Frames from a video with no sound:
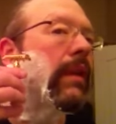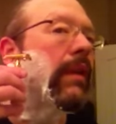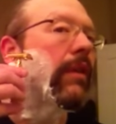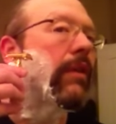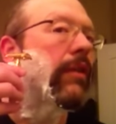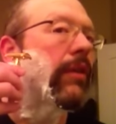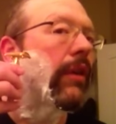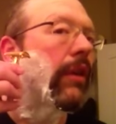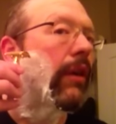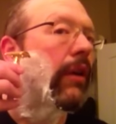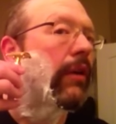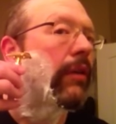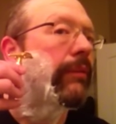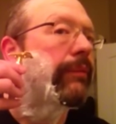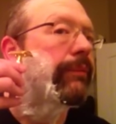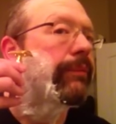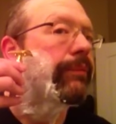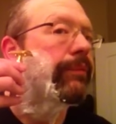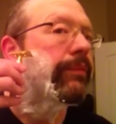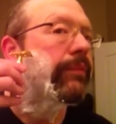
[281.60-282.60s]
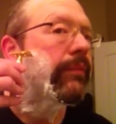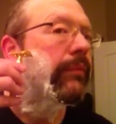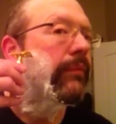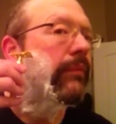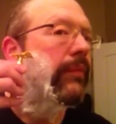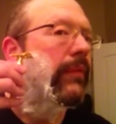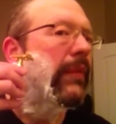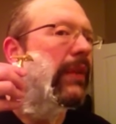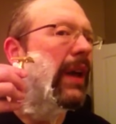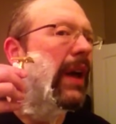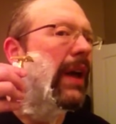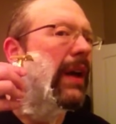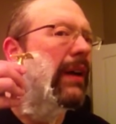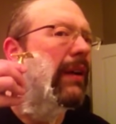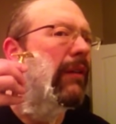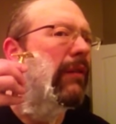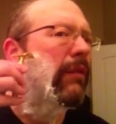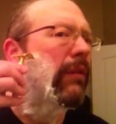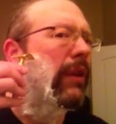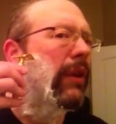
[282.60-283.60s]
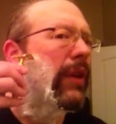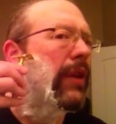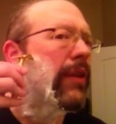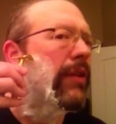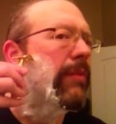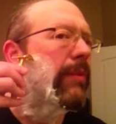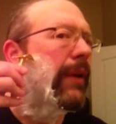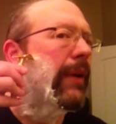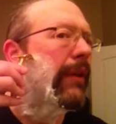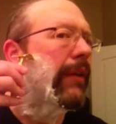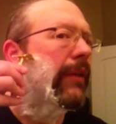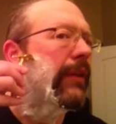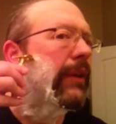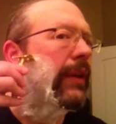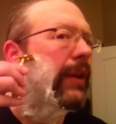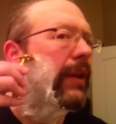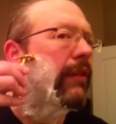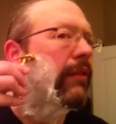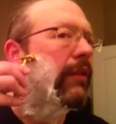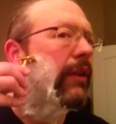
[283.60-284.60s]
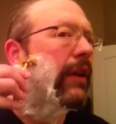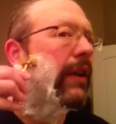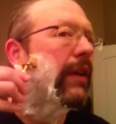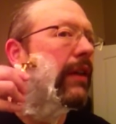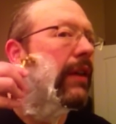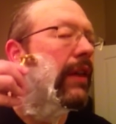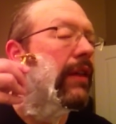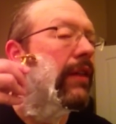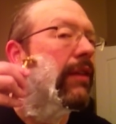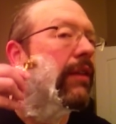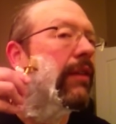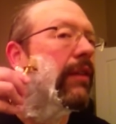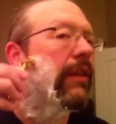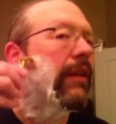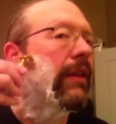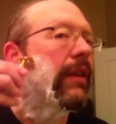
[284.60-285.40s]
So I don't really smell the tea tree in this.